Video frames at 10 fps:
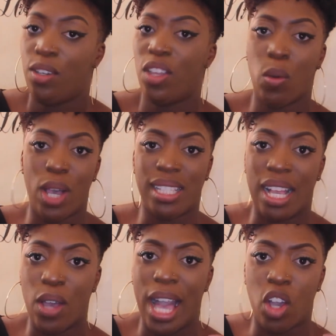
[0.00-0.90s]
Not the ones
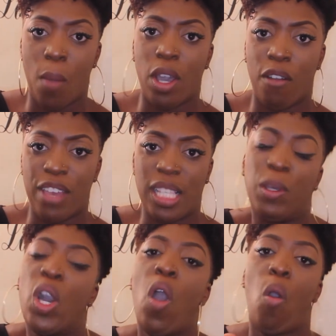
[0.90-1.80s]
that go and comment on
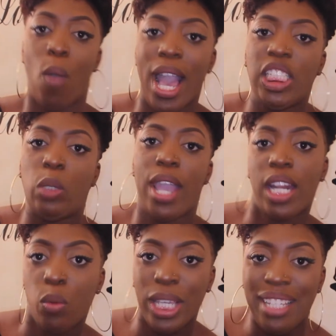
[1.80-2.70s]
Facebook, why is she
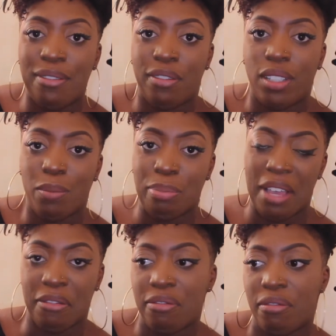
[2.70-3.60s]
wearing a weave?
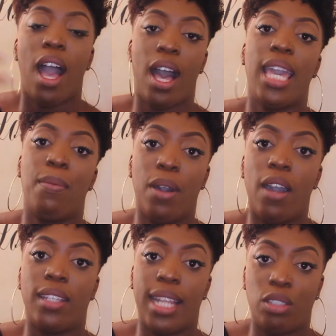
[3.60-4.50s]
Bruv. I am
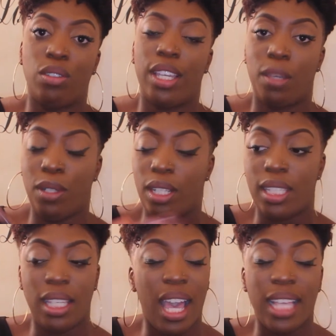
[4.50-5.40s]
part of the natural hair
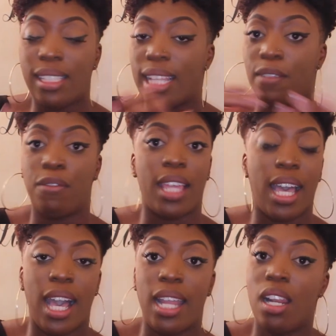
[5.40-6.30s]
community. I stand for
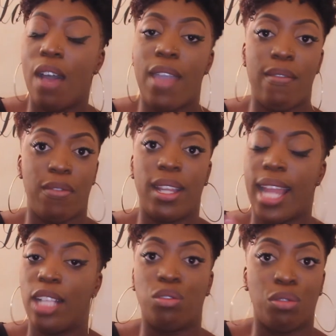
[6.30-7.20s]
that. I love everything
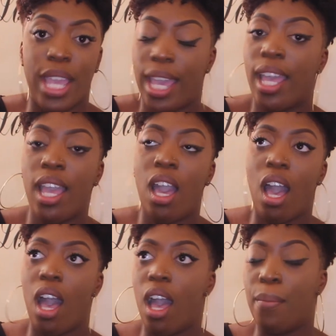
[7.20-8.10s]
natural hair.
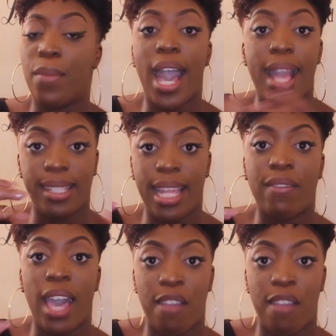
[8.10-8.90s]
Um, I did have an